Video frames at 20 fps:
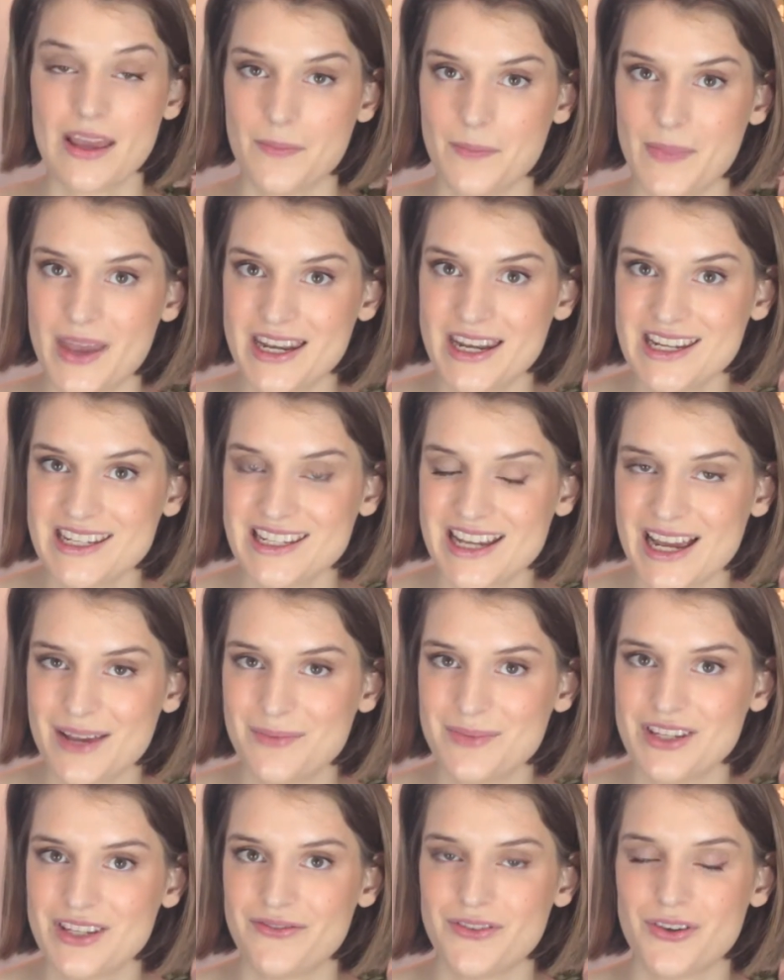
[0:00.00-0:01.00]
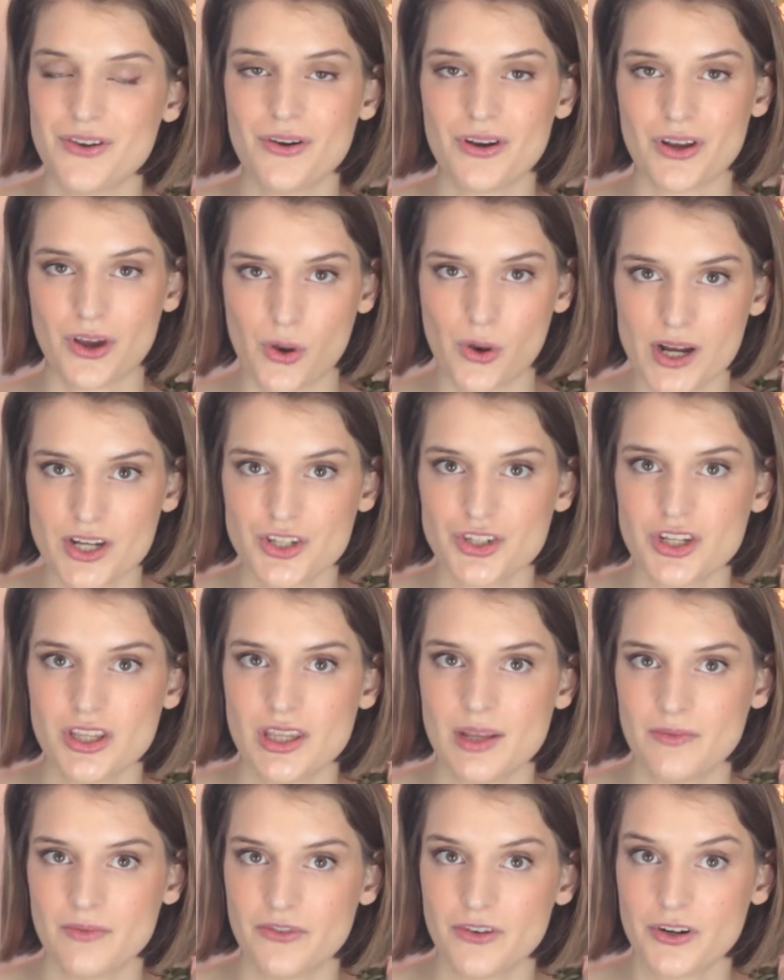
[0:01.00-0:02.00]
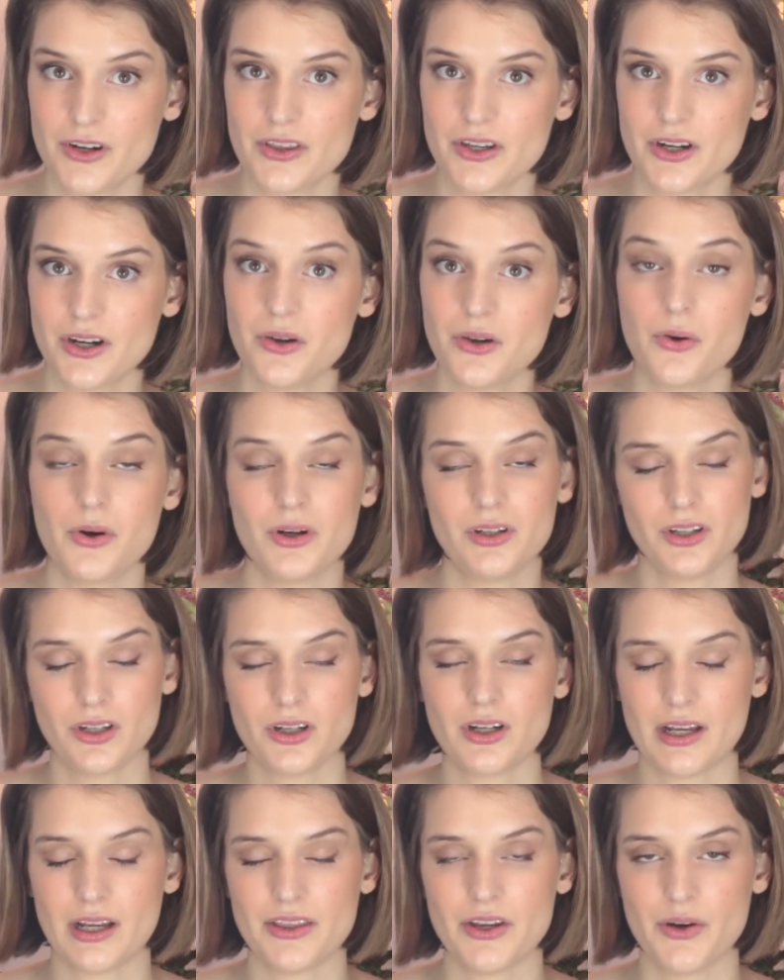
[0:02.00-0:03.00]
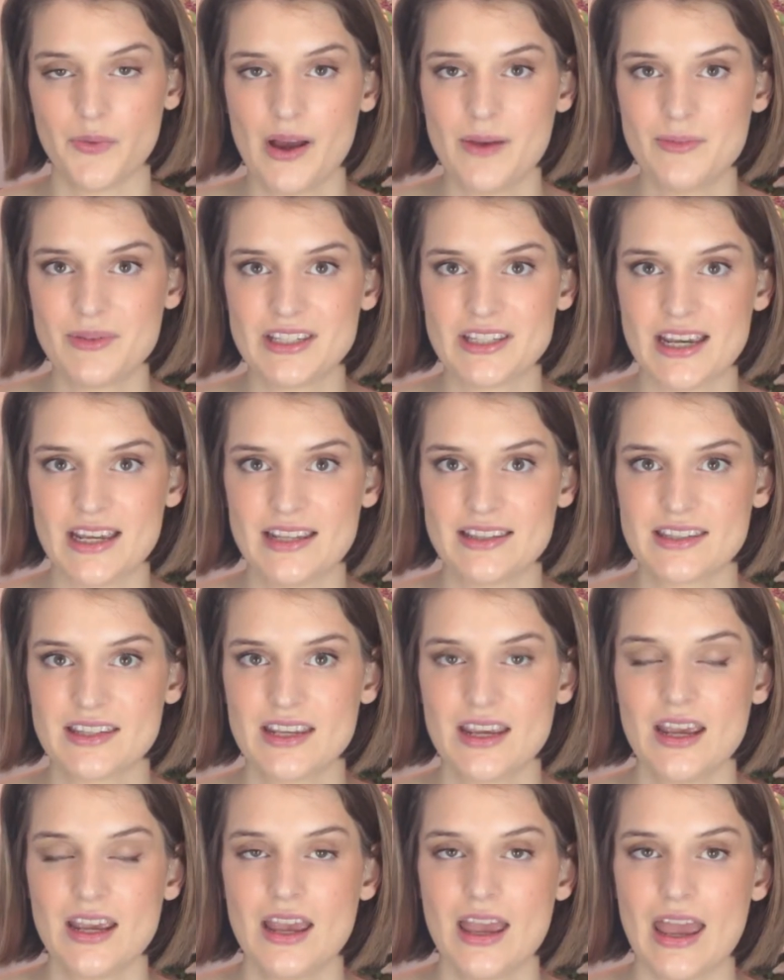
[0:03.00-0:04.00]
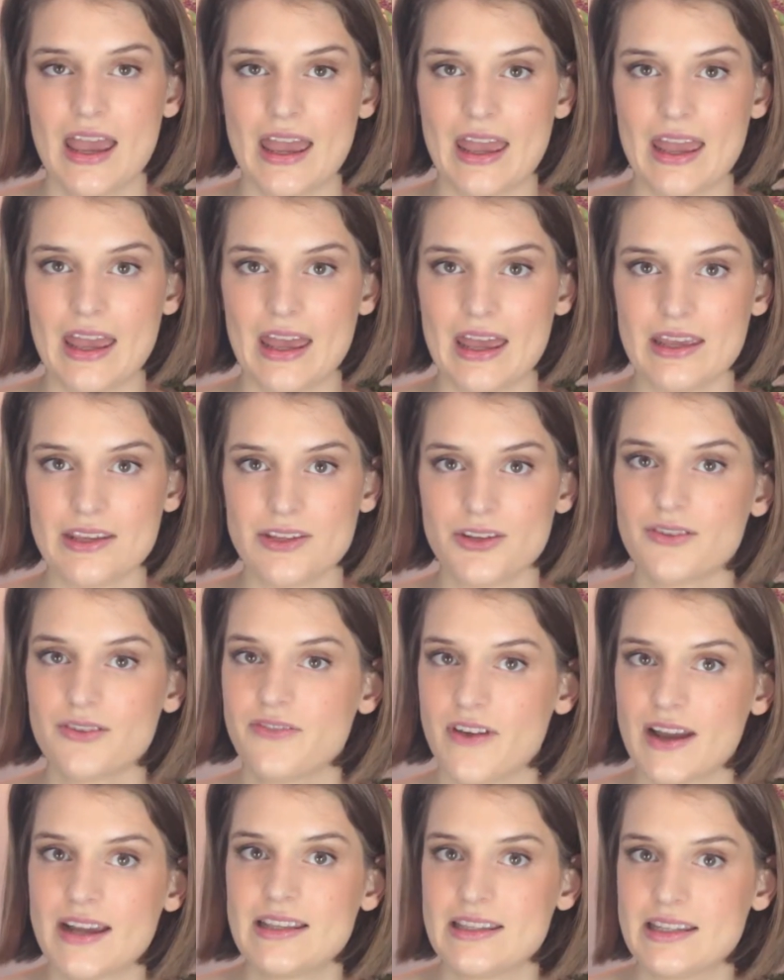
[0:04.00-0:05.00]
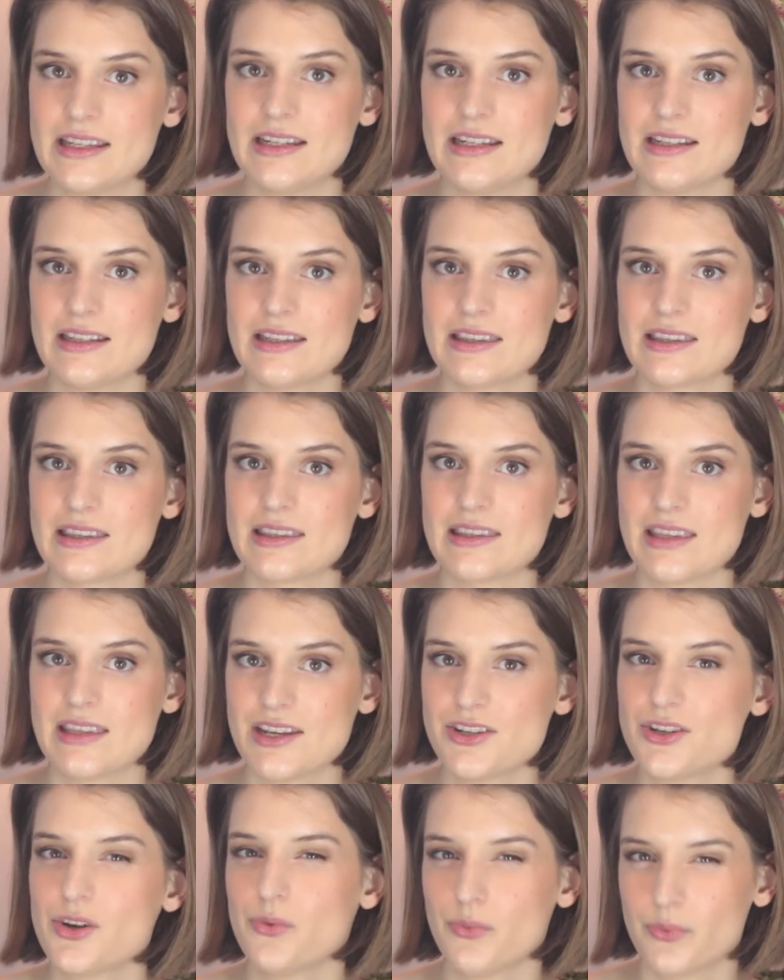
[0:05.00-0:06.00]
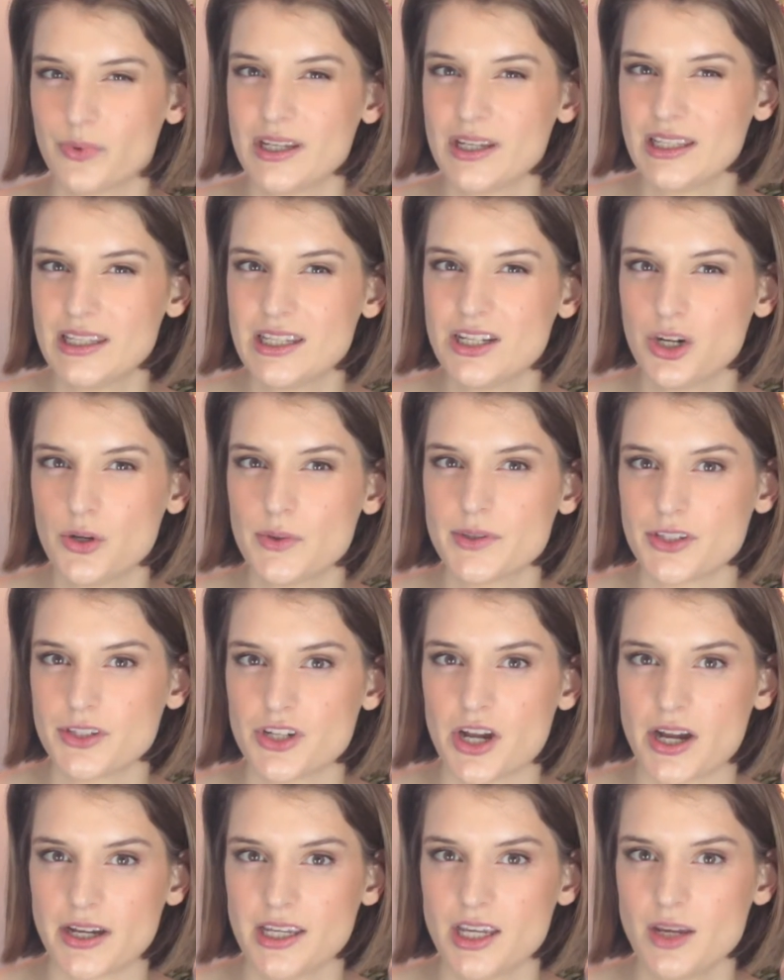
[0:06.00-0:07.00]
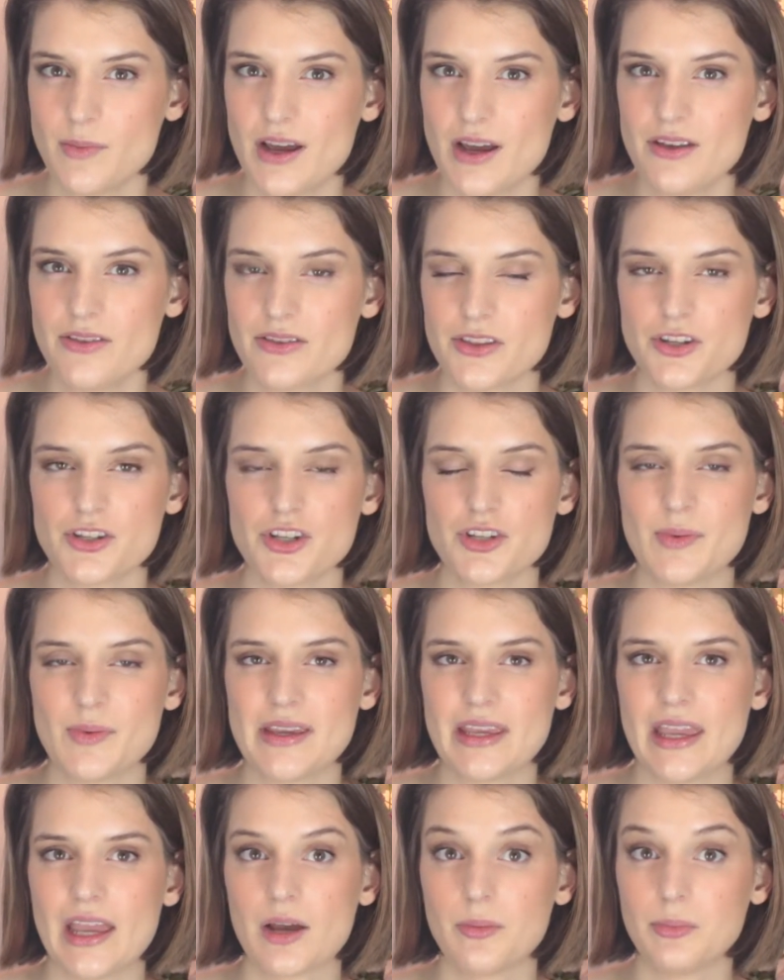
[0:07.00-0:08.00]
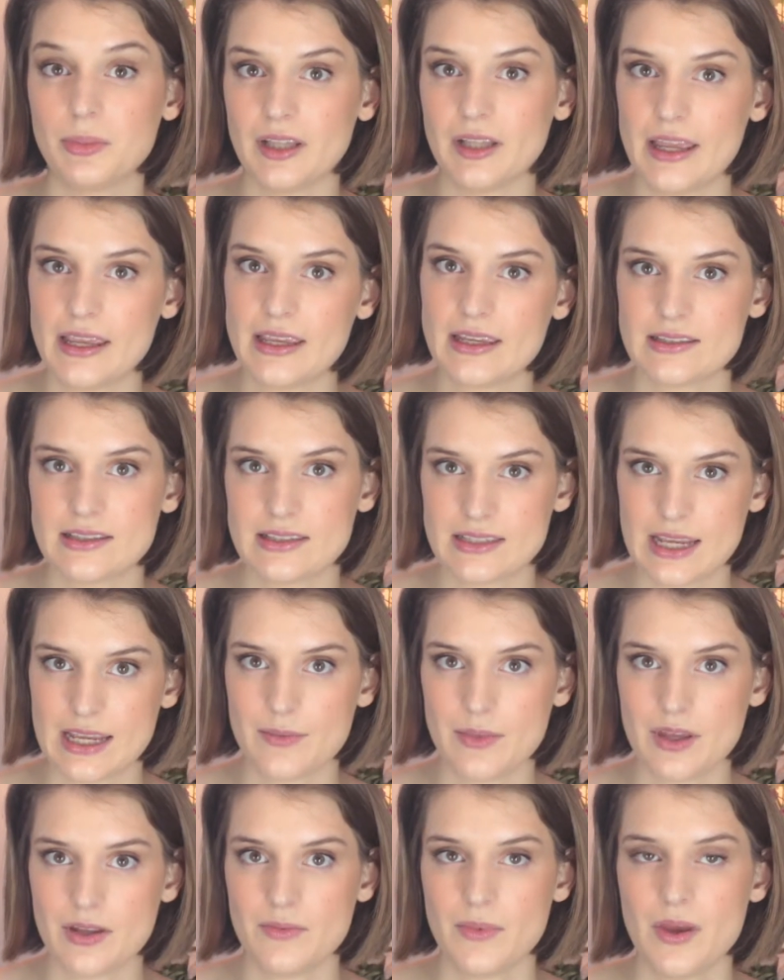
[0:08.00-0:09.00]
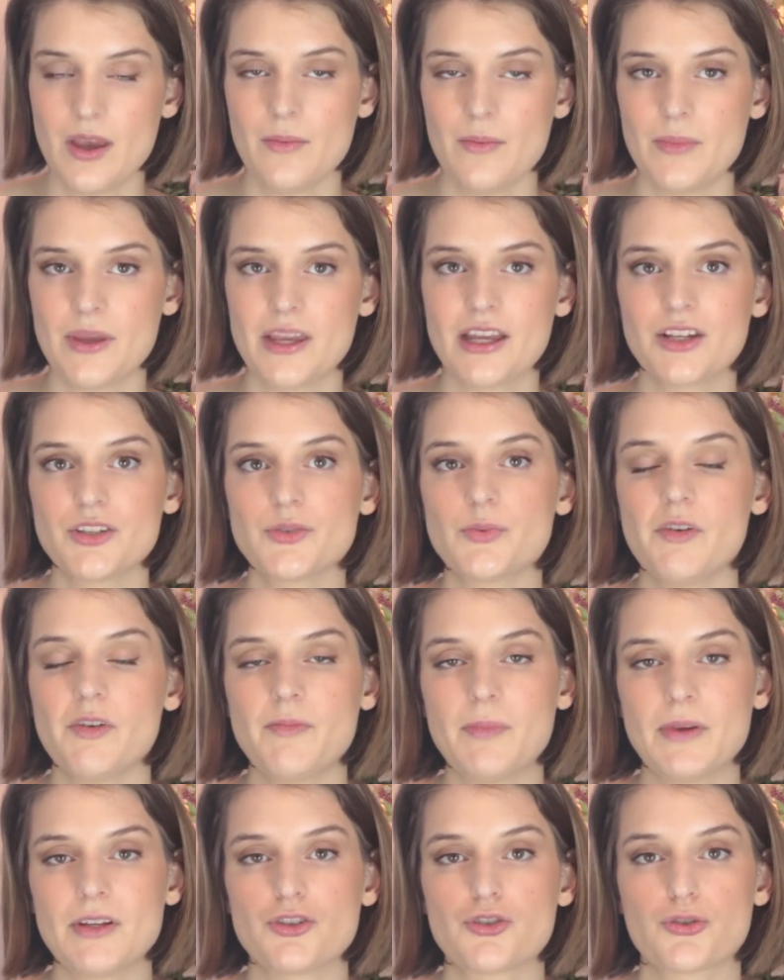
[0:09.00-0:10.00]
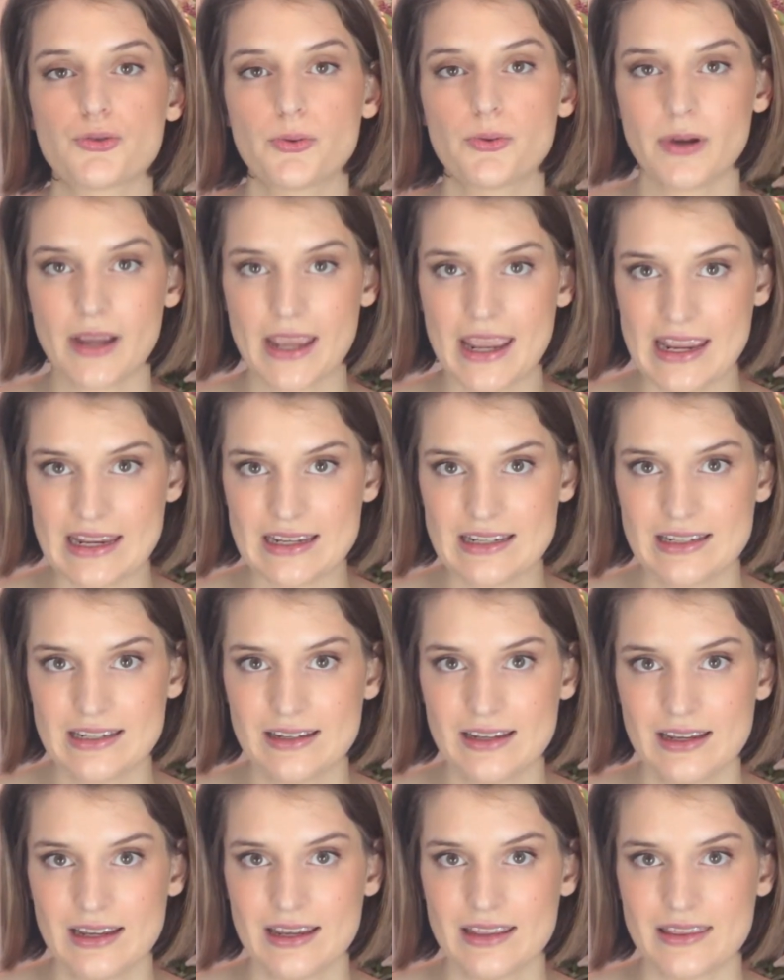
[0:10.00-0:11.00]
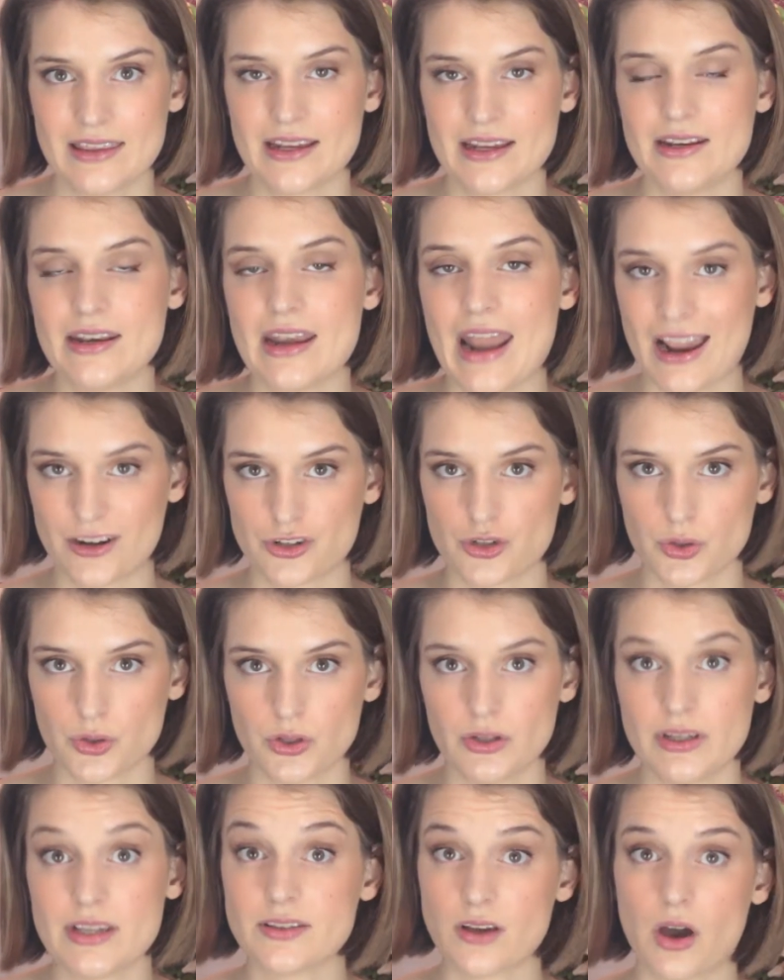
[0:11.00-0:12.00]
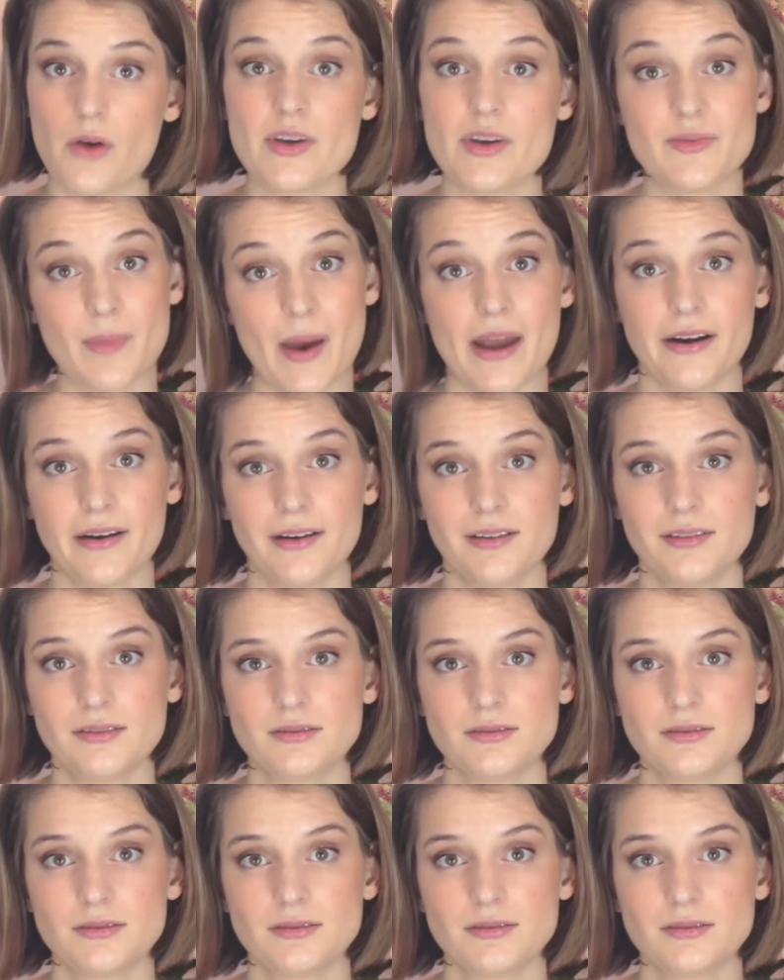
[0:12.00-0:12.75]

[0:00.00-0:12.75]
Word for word: Many times, if you go to question them further or look on their websites, uh, you'll find that they don't really know what they're talking about. They're just making a blanket statement because we've been trained that natural is always better.